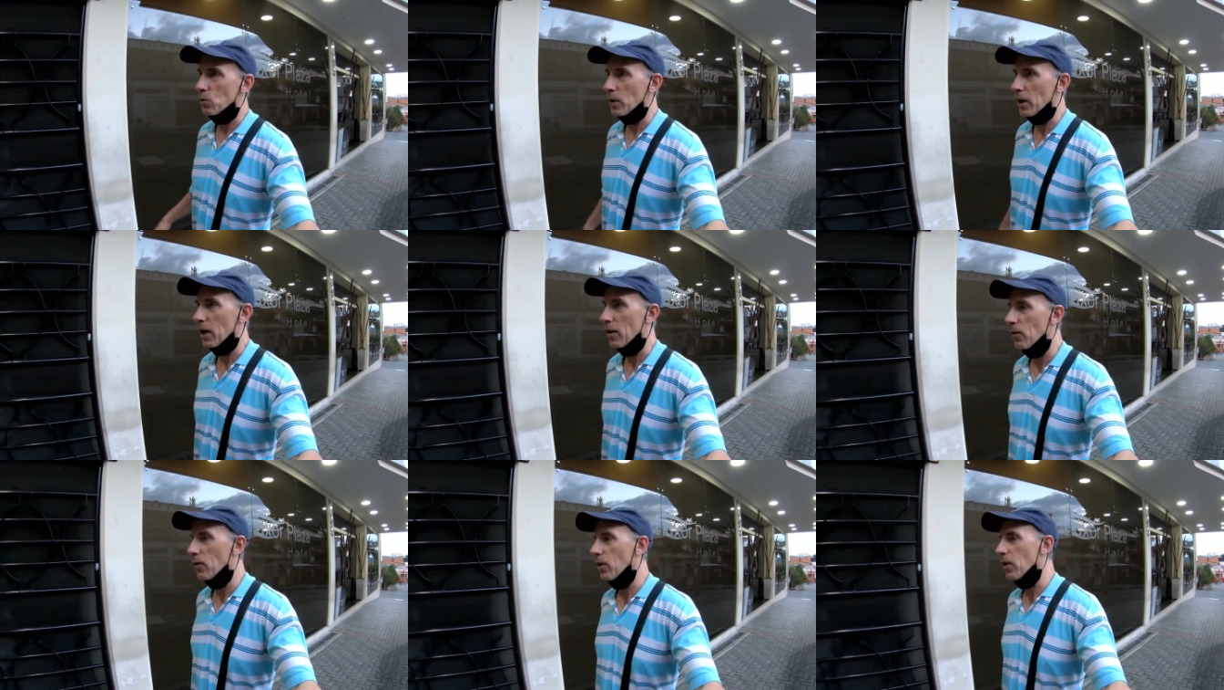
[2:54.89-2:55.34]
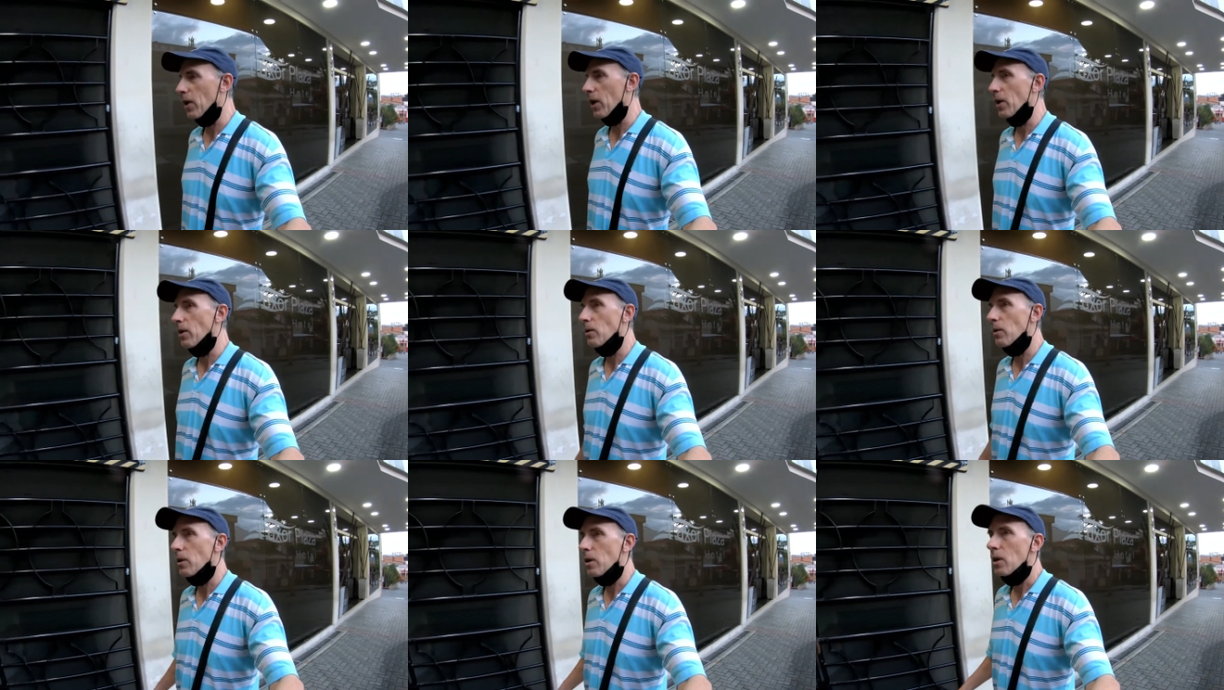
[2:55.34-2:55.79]
whatever,
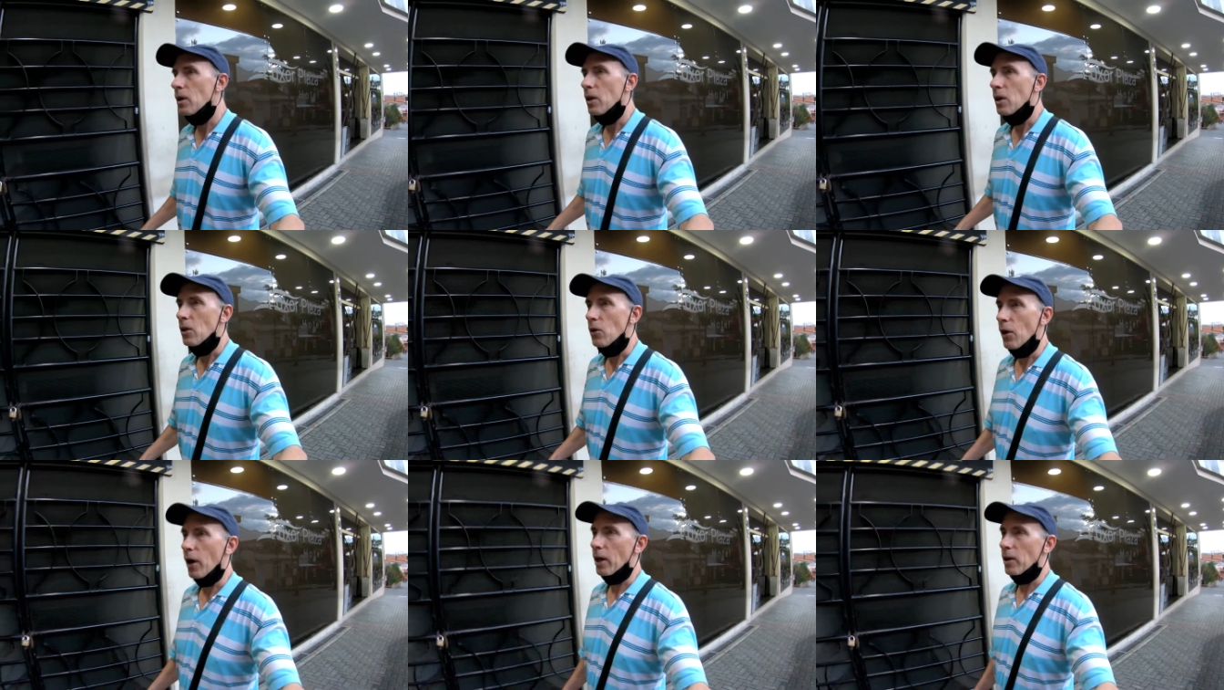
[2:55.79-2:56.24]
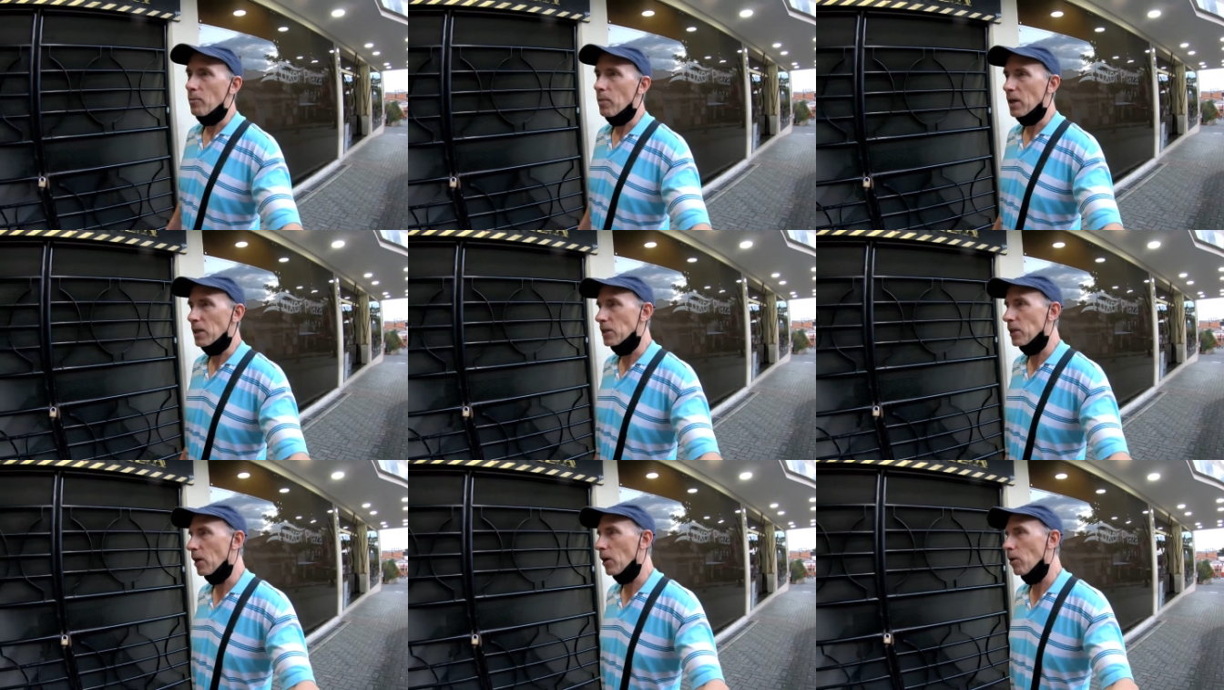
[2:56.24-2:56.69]
then not a
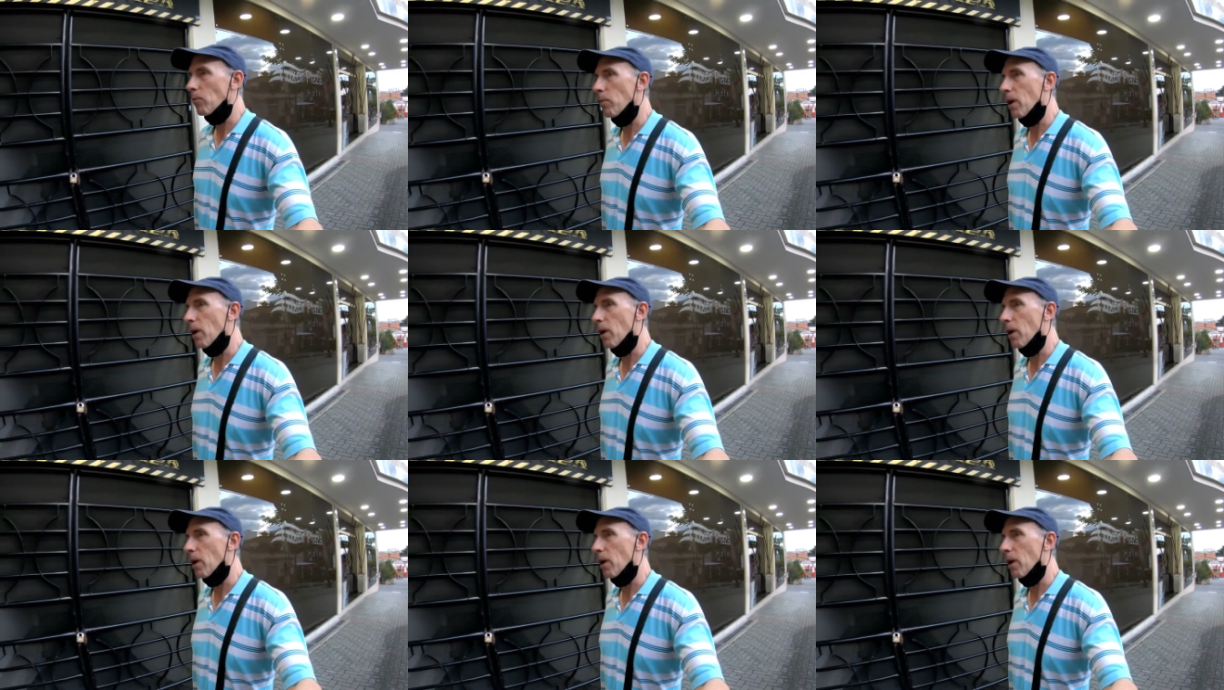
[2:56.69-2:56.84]
big deal.